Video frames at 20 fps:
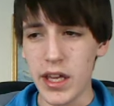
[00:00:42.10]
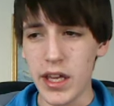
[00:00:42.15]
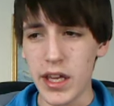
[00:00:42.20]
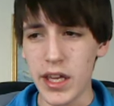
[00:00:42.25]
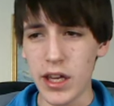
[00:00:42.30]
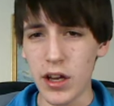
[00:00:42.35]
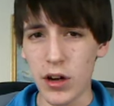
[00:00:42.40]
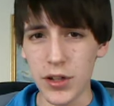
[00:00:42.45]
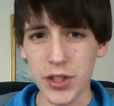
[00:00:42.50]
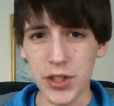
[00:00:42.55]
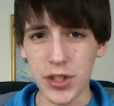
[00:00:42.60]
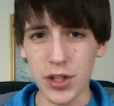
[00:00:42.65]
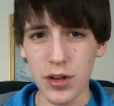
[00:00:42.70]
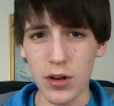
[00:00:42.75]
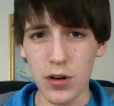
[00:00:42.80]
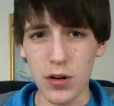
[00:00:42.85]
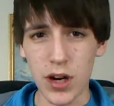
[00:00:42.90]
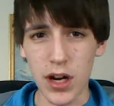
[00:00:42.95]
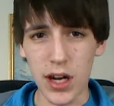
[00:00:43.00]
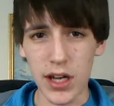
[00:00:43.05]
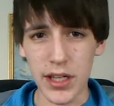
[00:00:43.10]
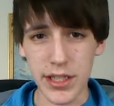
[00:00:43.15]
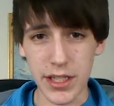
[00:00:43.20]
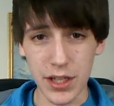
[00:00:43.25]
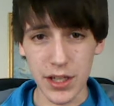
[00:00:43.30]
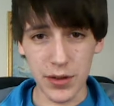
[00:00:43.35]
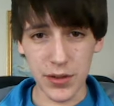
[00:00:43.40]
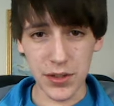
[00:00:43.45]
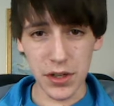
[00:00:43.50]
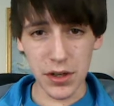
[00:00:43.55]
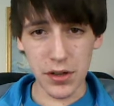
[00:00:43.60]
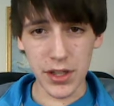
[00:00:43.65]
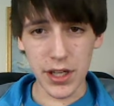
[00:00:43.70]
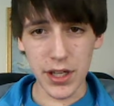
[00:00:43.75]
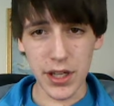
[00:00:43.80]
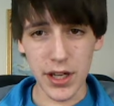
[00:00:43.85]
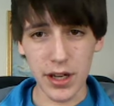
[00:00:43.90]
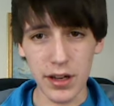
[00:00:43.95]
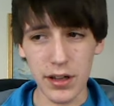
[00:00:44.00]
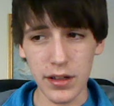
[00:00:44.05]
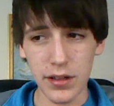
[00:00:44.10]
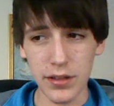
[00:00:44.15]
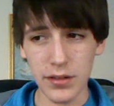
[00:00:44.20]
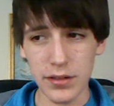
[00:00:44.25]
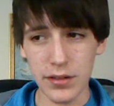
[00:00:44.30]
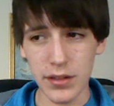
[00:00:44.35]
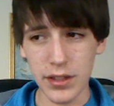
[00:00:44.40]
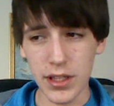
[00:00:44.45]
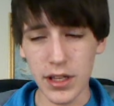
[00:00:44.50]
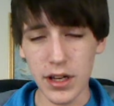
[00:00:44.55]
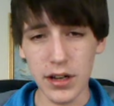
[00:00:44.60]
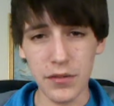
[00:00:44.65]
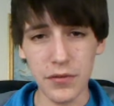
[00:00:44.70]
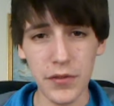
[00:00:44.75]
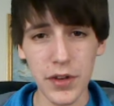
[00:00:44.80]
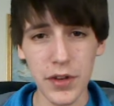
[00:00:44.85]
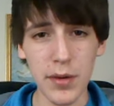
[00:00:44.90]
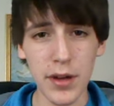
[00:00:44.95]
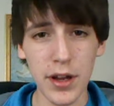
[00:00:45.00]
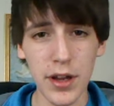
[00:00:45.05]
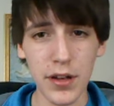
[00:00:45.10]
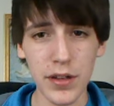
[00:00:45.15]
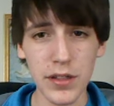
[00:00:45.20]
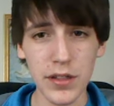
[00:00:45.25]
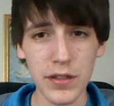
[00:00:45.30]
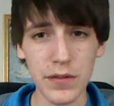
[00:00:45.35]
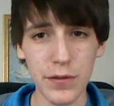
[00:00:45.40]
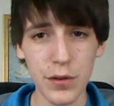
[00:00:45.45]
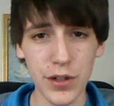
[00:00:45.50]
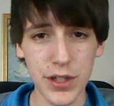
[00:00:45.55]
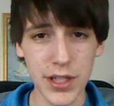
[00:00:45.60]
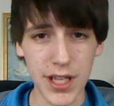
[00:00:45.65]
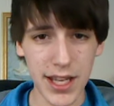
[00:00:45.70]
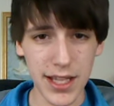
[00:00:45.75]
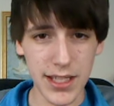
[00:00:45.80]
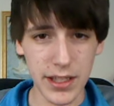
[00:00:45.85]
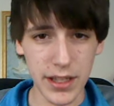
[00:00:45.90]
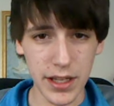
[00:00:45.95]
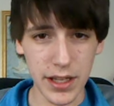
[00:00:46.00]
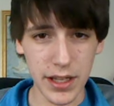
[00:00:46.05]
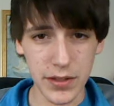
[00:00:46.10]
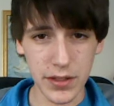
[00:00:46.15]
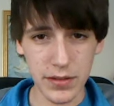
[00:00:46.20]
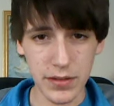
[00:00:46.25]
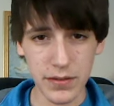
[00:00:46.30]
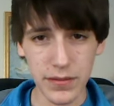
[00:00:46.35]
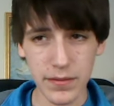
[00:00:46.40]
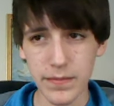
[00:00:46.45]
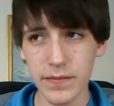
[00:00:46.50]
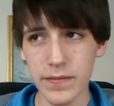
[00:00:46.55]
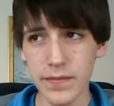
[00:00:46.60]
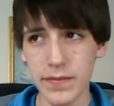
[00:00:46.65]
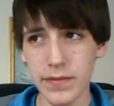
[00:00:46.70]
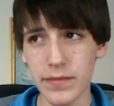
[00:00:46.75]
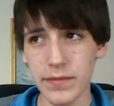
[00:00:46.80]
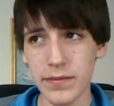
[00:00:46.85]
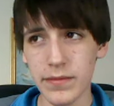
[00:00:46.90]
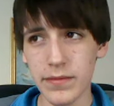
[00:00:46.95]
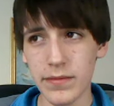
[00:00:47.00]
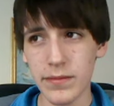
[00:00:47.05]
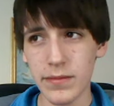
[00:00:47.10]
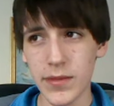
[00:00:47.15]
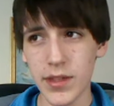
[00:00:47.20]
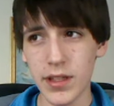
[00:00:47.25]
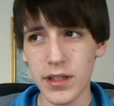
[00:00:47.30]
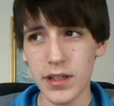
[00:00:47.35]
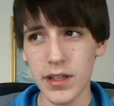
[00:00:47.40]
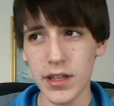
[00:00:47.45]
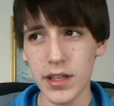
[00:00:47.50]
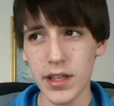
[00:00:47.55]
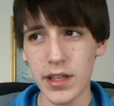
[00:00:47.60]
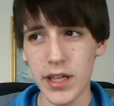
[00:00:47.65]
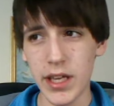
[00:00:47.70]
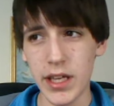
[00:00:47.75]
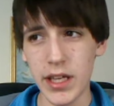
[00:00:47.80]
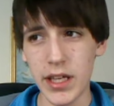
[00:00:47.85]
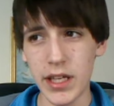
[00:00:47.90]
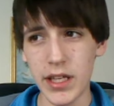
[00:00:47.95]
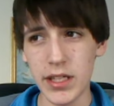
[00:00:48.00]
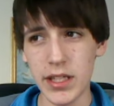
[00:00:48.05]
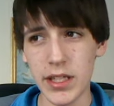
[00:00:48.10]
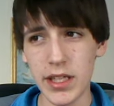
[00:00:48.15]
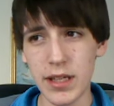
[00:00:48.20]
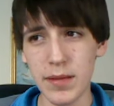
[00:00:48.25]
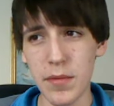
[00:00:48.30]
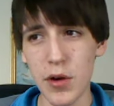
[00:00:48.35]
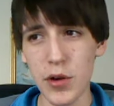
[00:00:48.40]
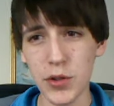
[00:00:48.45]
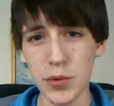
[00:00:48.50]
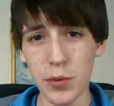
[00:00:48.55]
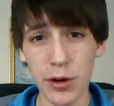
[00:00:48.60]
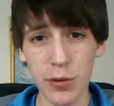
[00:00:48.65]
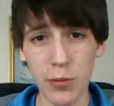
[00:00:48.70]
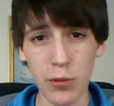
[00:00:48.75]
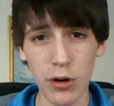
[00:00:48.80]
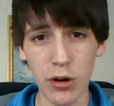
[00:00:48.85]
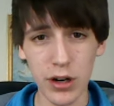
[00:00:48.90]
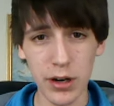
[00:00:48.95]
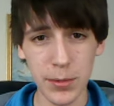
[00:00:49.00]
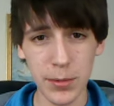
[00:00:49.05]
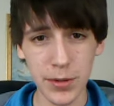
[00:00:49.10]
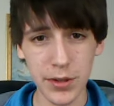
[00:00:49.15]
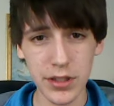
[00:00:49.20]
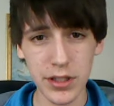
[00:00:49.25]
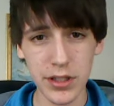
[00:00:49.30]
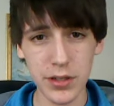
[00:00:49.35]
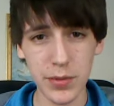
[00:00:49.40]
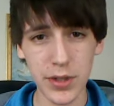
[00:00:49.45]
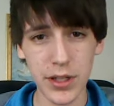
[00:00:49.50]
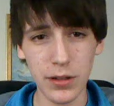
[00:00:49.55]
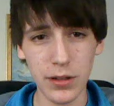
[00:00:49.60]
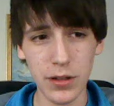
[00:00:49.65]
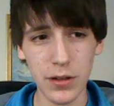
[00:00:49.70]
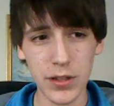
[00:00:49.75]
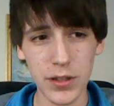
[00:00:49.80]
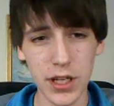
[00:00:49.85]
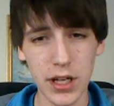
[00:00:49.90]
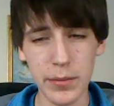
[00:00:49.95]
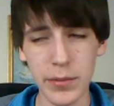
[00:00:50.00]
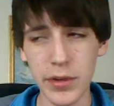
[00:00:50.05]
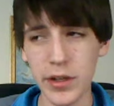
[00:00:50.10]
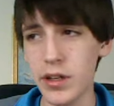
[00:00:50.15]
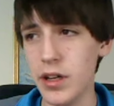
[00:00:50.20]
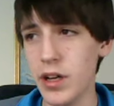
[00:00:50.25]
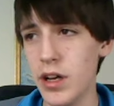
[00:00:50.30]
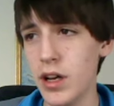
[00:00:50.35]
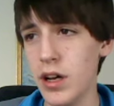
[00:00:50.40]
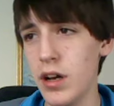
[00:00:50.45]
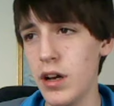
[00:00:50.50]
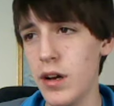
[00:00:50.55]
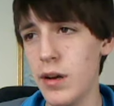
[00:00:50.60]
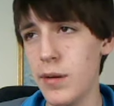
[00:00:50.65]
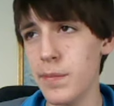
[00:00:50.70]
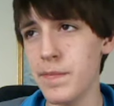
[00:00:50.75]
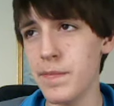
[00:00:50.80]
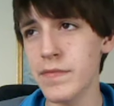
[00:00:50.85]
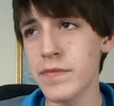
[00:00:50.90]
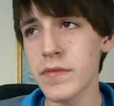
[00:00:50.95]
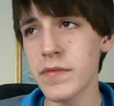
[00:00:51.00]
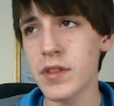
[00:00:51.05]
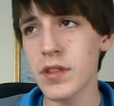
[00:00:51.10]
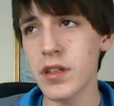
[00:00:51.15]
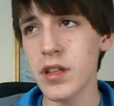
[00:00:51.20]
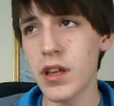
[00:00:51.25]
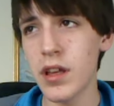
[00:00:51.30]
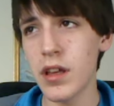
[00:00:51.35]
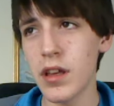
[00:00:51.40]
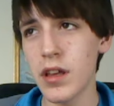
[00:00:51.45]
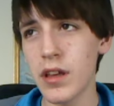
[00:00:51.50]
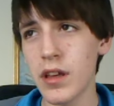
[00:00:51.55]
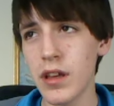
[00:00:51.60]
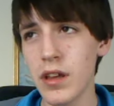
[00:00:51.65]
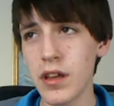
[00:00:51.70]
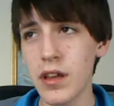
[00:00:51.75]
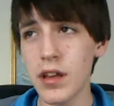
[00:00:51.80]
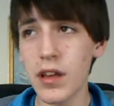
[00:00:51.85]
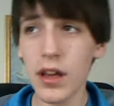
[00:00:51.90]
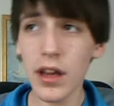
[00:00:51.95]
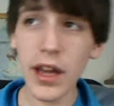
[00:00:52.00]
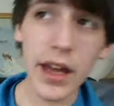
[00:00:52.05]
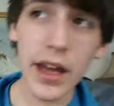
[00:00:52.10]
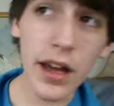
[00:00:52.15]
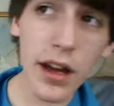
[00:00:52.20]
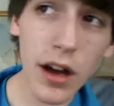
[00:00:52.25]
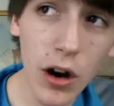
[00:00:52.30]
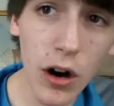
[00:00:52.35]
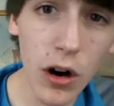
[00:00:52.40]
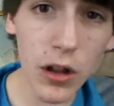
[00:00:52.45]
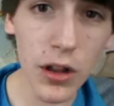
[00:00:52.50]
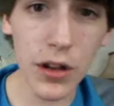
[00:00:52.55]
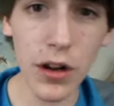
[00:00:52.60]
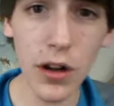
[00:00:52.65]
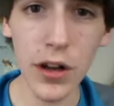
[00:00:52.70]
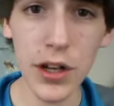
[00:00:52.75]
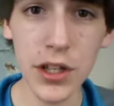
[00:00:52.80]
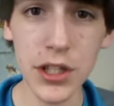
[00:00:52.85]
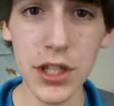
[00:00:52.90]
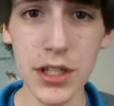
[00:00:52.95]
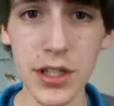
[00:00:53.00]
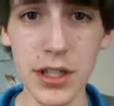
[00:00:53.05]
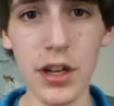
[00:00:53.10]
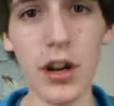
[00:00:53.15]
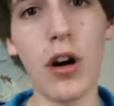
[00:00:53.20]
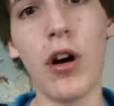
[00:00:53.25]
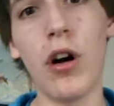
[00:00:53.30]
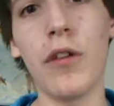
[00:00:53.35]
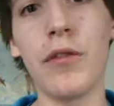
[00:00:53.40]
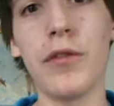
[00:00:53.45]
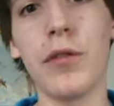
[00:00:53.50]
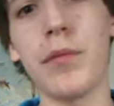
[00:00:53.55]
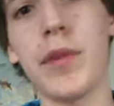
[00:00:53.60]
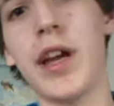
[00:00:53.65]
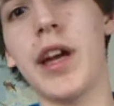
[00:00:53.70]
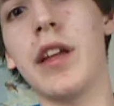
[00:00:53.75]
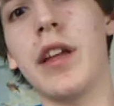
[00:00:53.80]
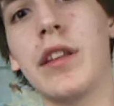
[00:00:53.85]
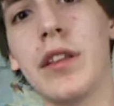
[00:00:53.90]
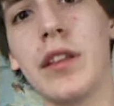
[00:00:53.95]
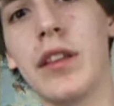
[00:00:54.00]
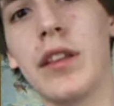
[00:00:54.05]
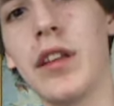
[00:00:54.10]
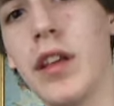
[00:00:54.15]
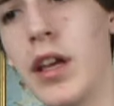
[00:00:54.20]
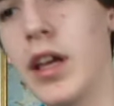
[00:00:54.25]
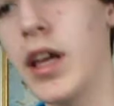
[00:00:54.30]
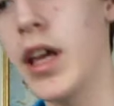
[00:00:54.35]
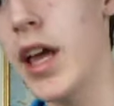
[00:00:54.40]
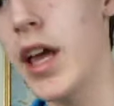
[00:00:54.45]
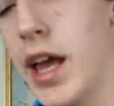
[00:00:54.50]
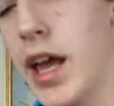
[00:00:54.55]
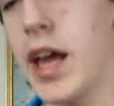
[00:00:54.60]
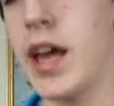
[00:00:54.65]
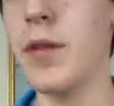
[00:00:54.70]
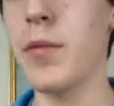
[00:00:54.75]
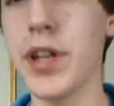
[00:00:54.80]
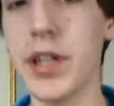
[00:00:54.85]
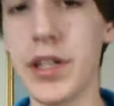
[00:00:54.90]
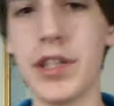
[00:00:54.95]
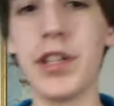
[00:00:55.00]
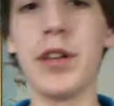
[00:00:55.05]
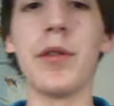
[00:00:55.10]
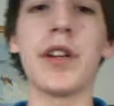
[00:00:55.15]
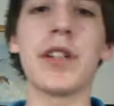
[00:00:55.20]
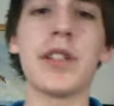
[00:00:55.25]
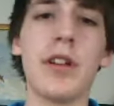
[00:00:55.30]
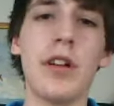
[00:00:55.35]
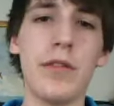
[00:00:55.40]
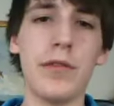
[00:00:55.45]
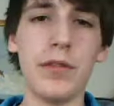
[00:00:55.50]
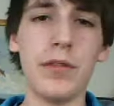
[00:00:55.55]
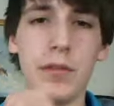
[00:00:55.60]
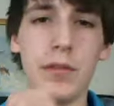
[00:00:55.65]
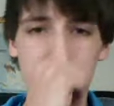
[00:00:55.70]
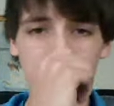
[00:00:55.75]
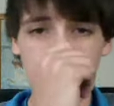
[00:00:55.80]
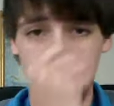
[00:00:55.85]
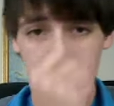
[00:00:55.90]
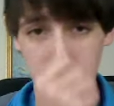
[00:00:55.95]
He also steals all the young females for sex slaves. He is the most wanted war criminal since we killed Osama. All in all, he's just an awful man, and what he's doing is awful.